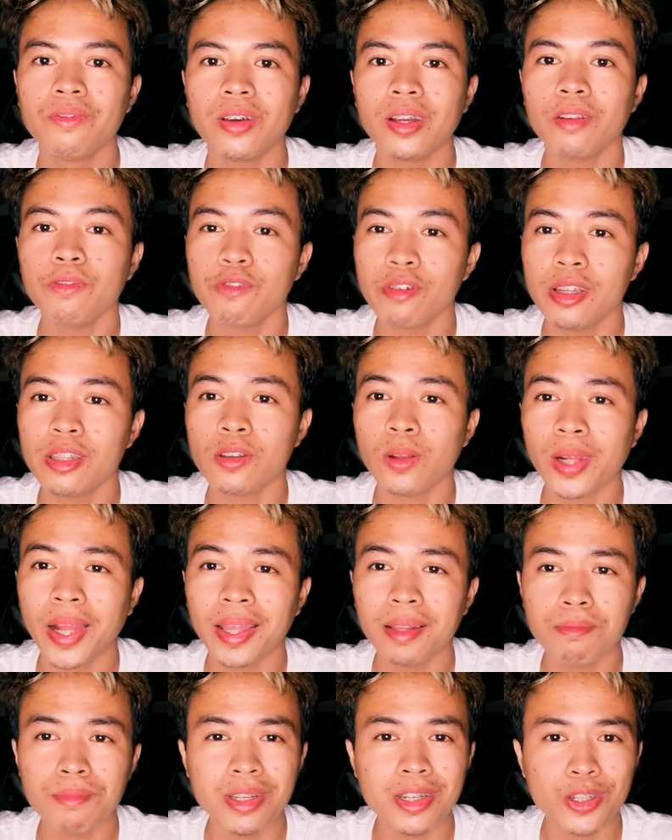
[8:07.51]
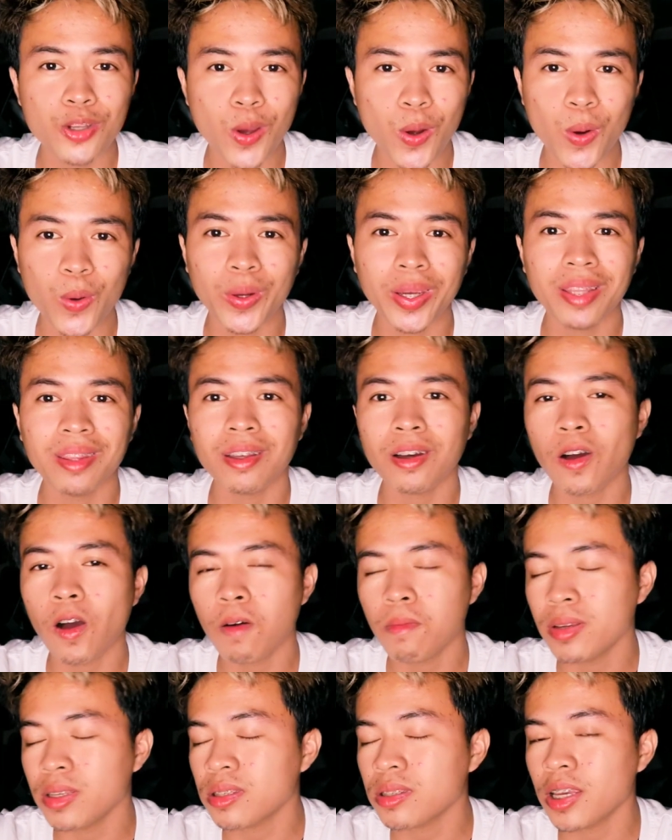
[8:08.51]
Feel free to let me know in the
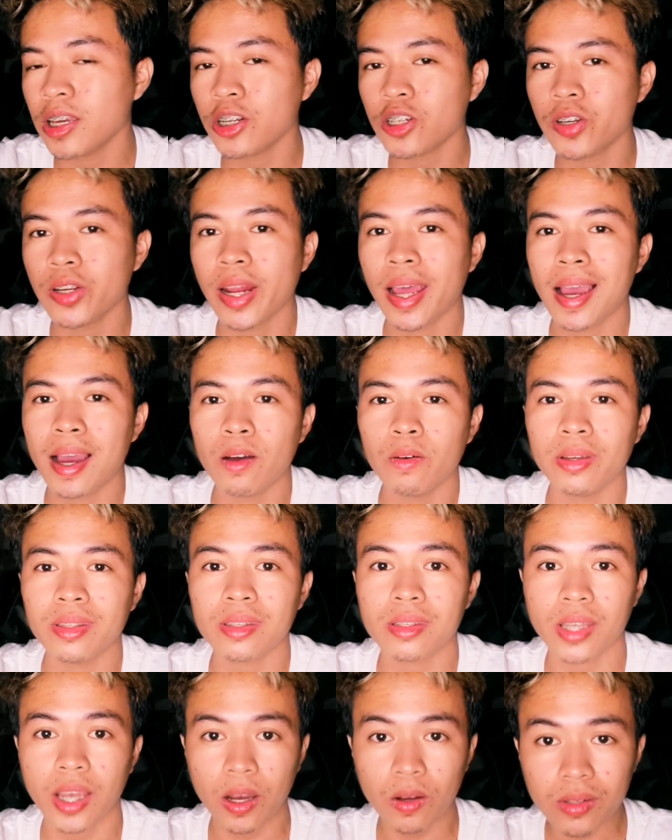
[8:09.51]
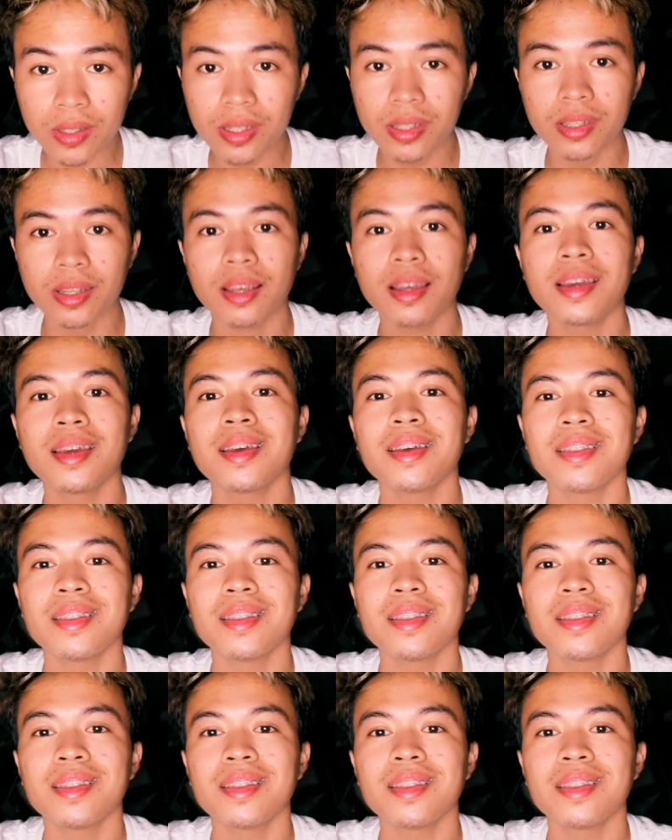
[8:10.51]
comment section how it sounds.